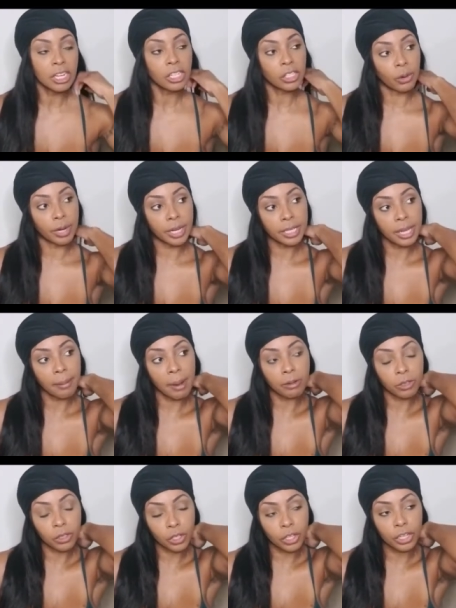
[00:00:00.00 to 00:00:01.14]
so anytime i
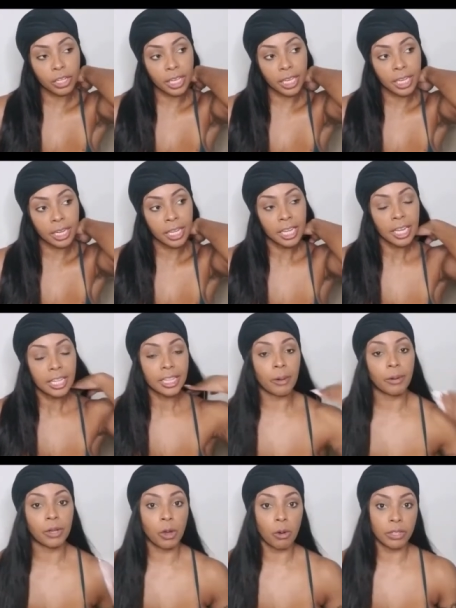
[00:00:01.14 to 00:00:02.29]
was cooking they
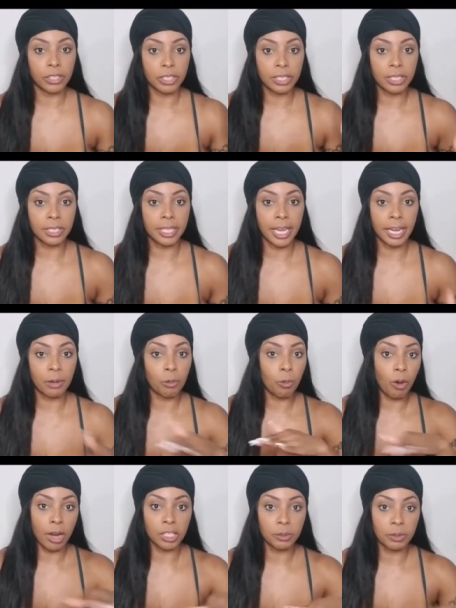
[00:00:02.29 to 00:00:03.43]
would go and just sit and
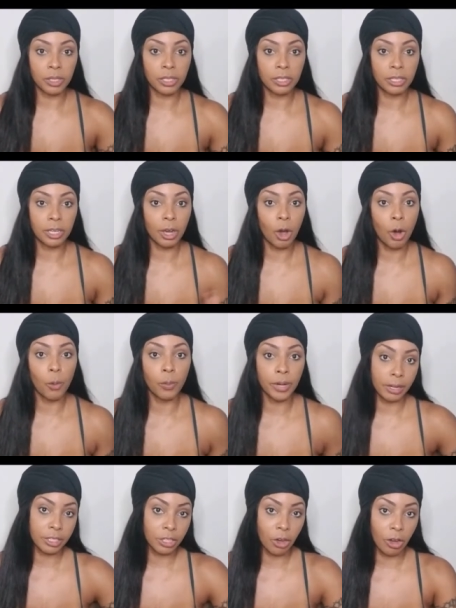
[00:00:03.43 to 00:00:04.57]
watch me cook hoping
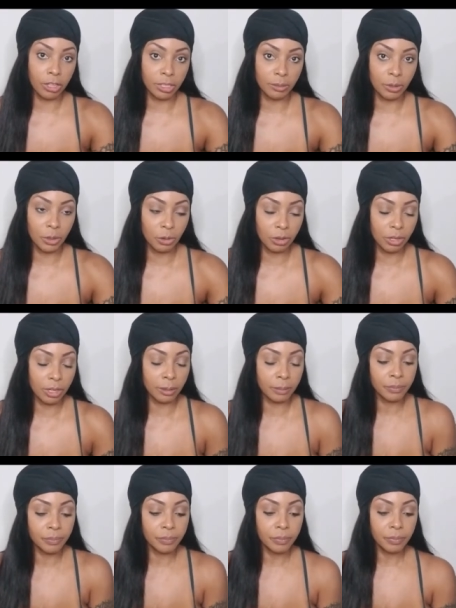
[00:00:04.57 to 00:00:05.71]
i'd toss them a crumb
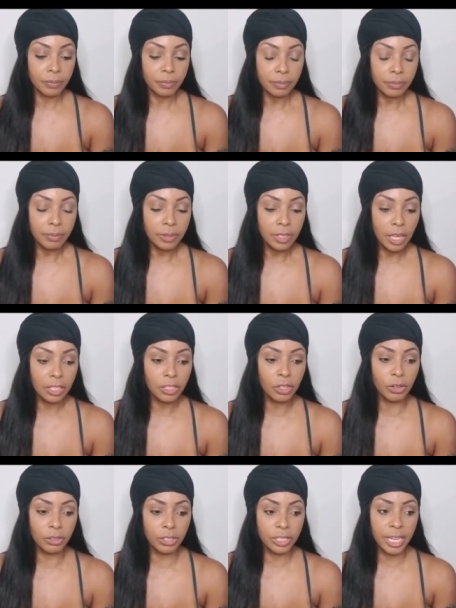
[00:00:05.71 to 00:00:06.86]
so
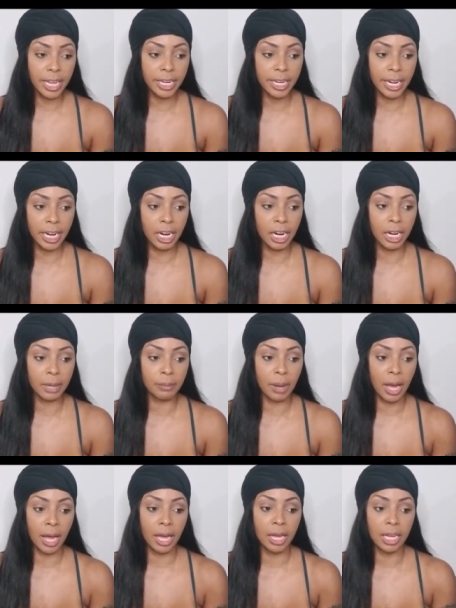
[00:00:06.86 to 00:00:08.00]
they're sitting there and
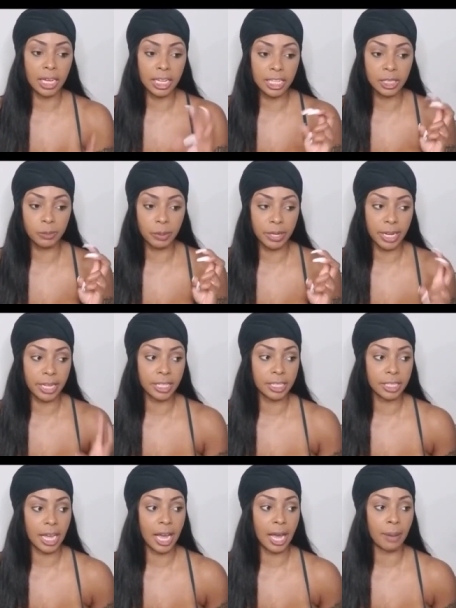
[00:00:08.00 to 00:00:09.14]
my husband at the
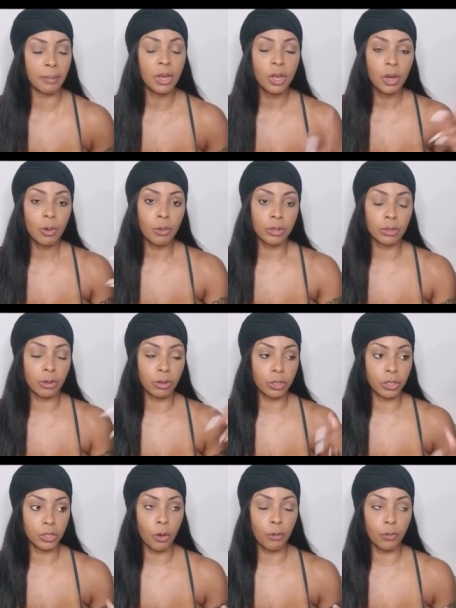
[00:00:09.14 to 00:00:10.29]
time was on a
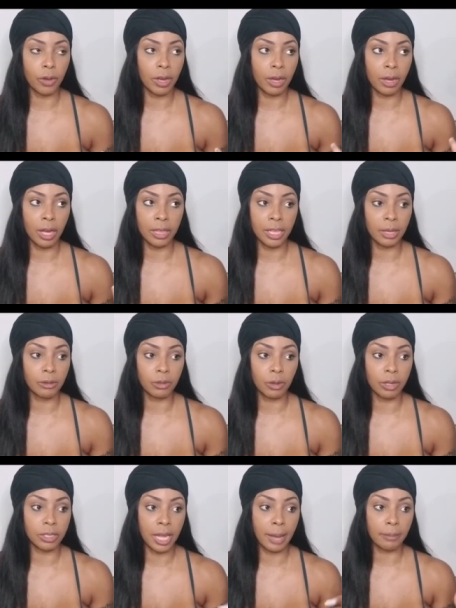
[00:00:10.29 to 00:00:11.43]
sofa. I think he was on
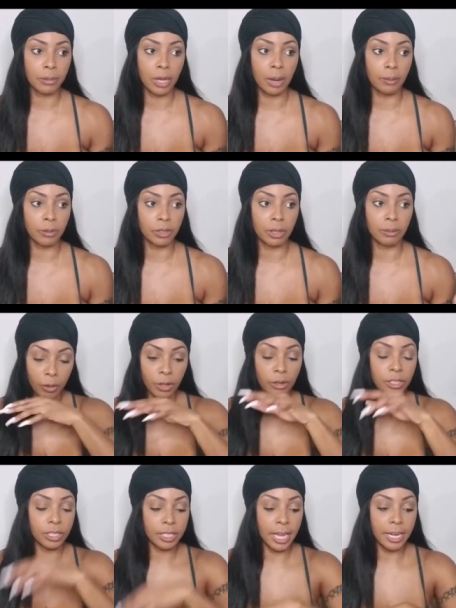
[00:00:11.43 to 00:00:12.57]
his laptop or something. But they're
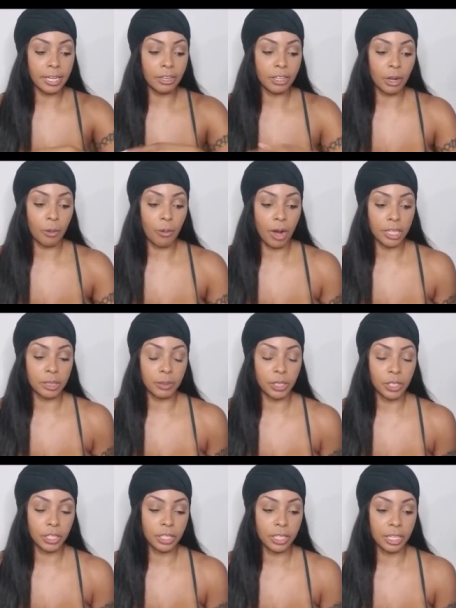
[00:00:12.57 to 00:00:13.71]
sitting there and they're watching me
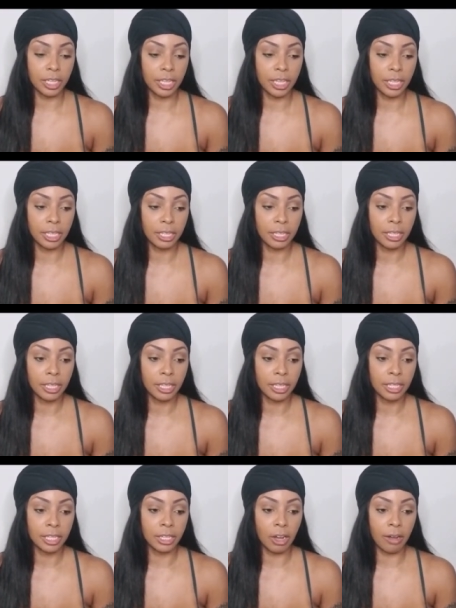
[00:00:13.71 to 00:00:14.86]
cook.
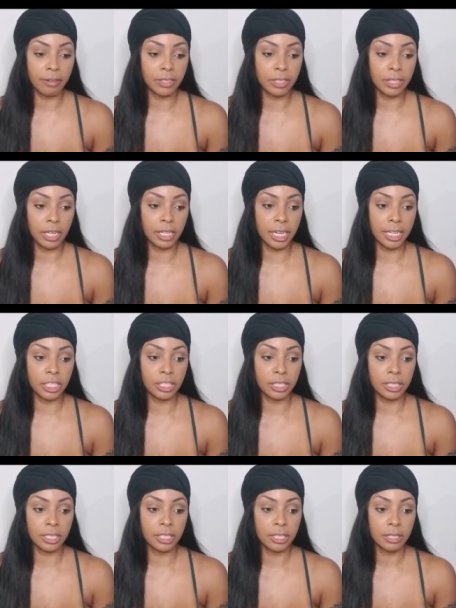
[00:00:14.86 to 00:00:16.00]
Then all of a sudden they just,